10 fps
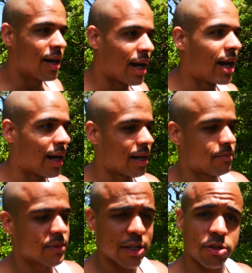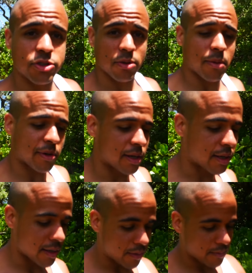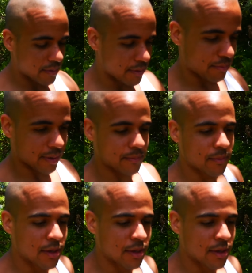Um, not too sure where we're gonna go, but.